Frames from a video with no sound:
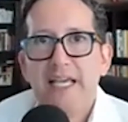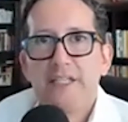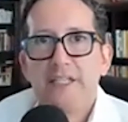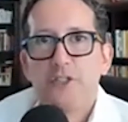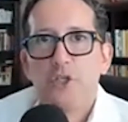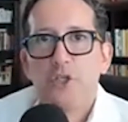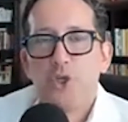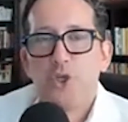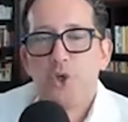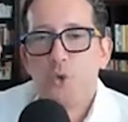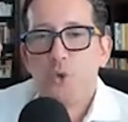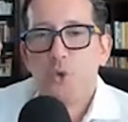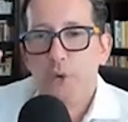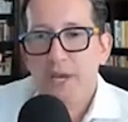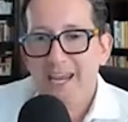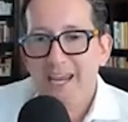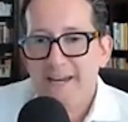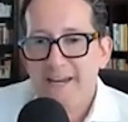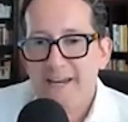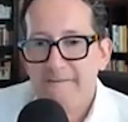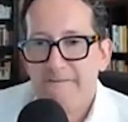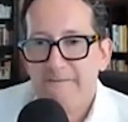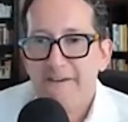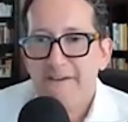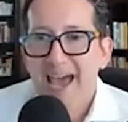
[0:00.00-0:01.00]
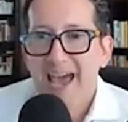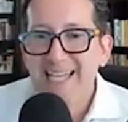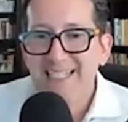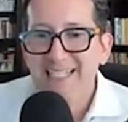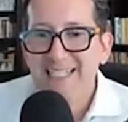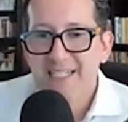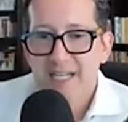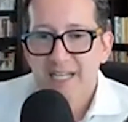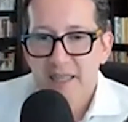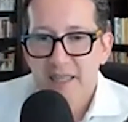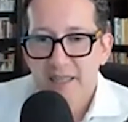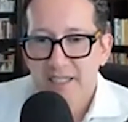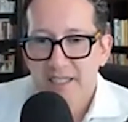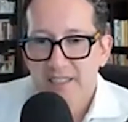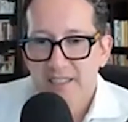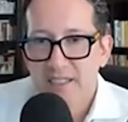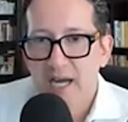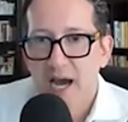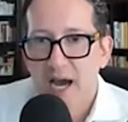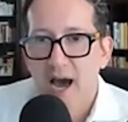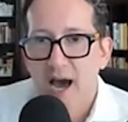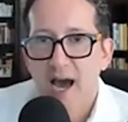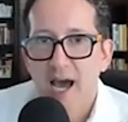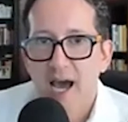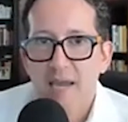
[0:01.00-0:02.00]
to invest the
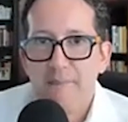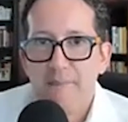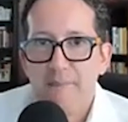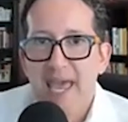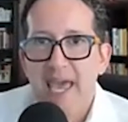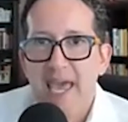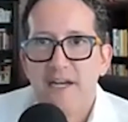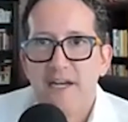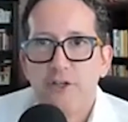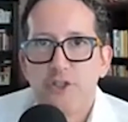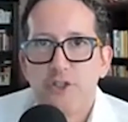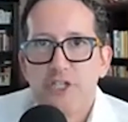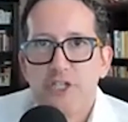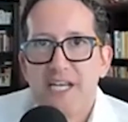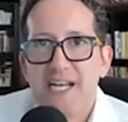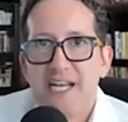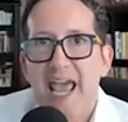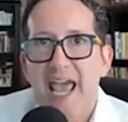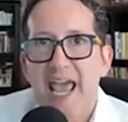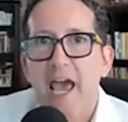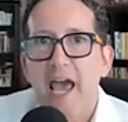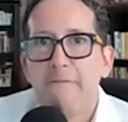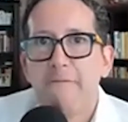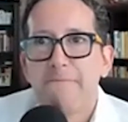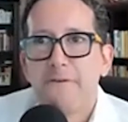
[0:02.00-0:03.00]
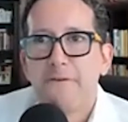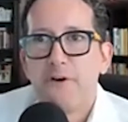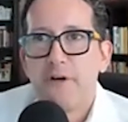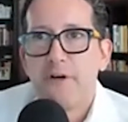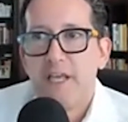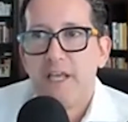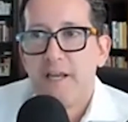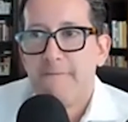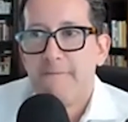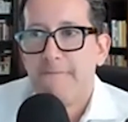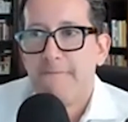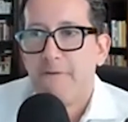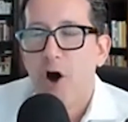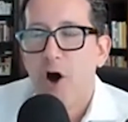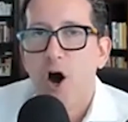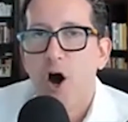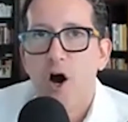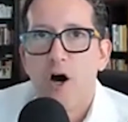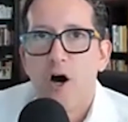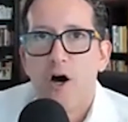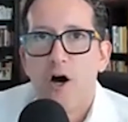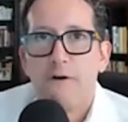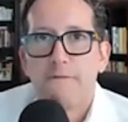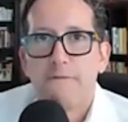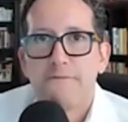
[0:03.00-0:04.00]
time, energy, and effort
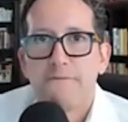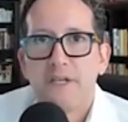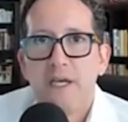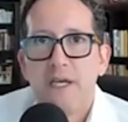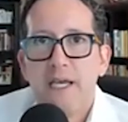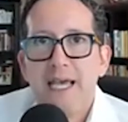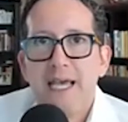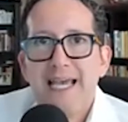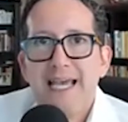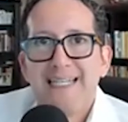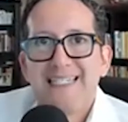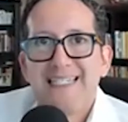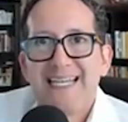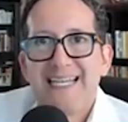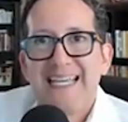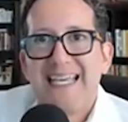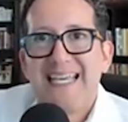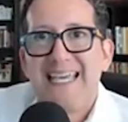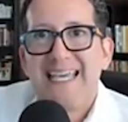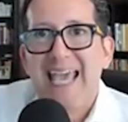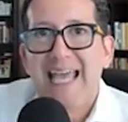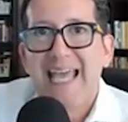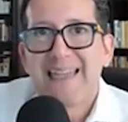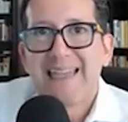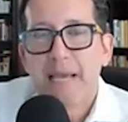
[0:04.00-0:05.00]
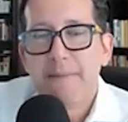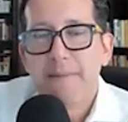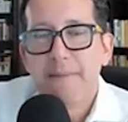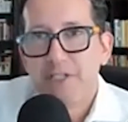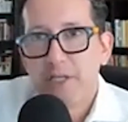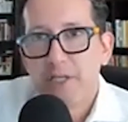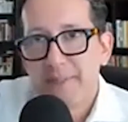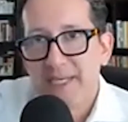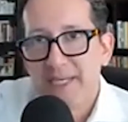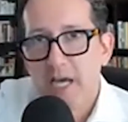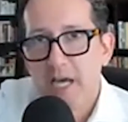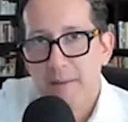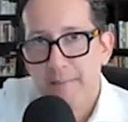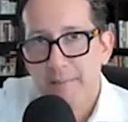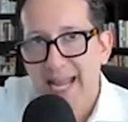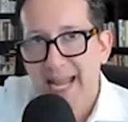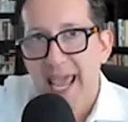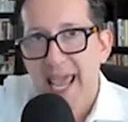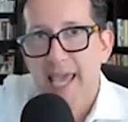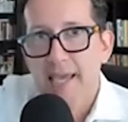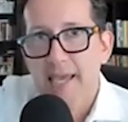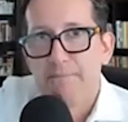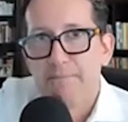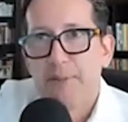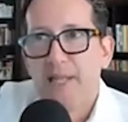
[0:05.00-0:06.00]
involved to get them to become an
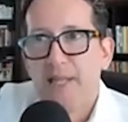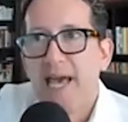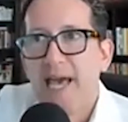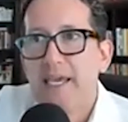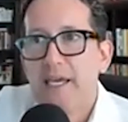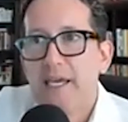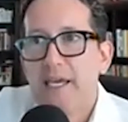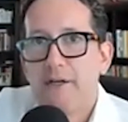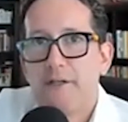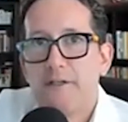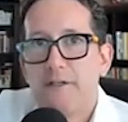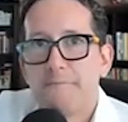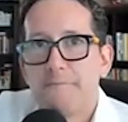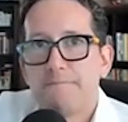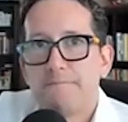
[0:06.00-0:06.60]
A player?